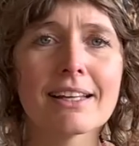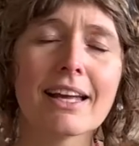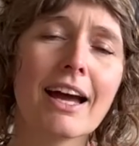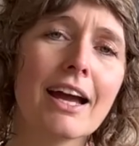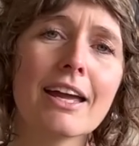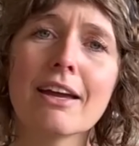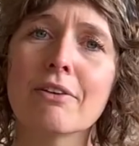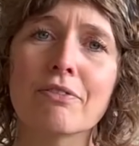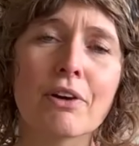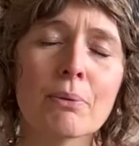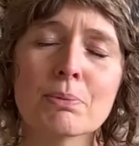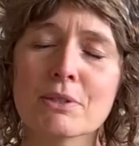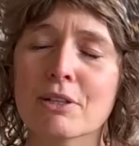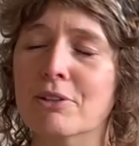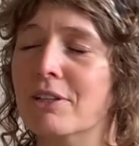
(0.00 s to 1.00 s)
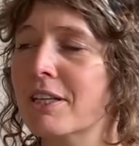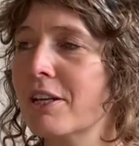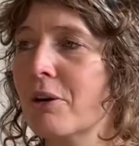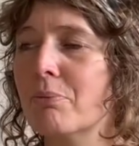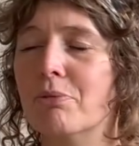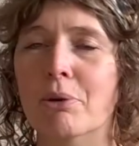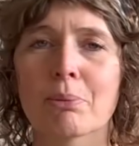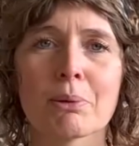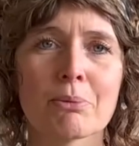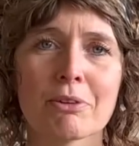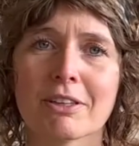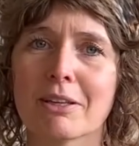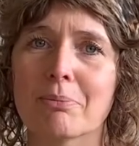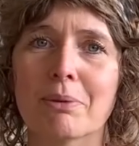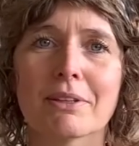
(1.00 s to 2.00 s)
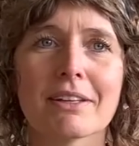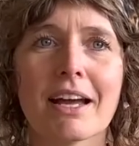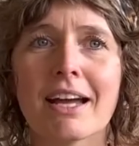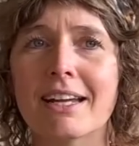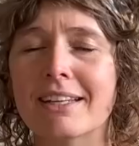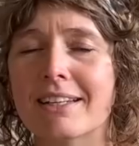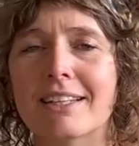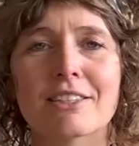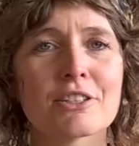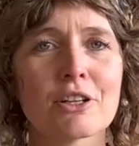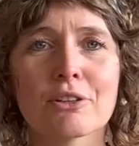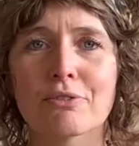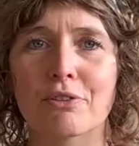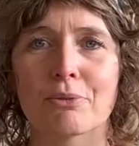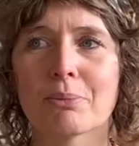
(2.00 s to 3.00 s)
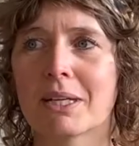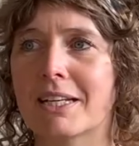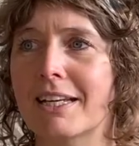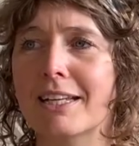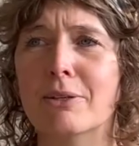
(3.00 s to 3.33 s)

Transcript: I have absolutely no problem with it. But it's not for me.